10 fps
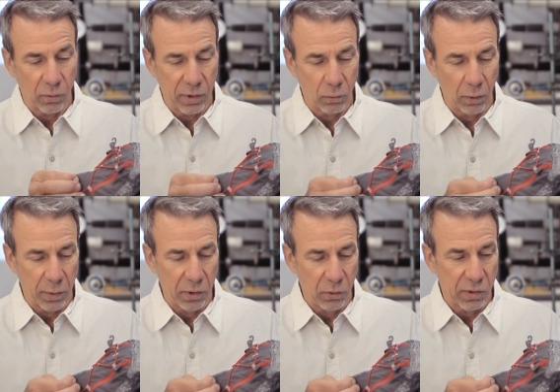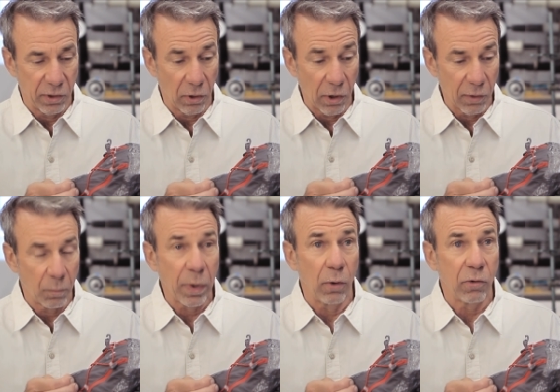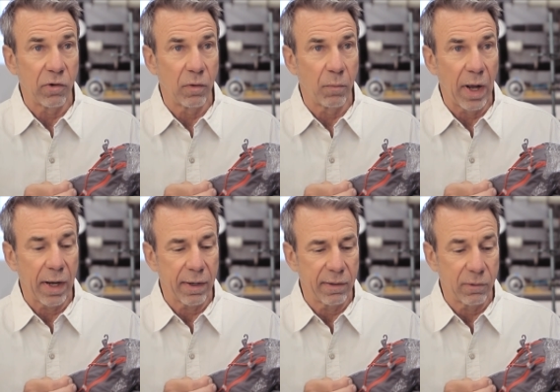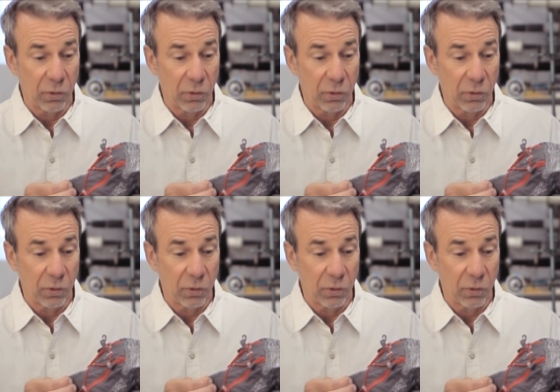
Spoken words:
is what we used in all the pouches and pockets,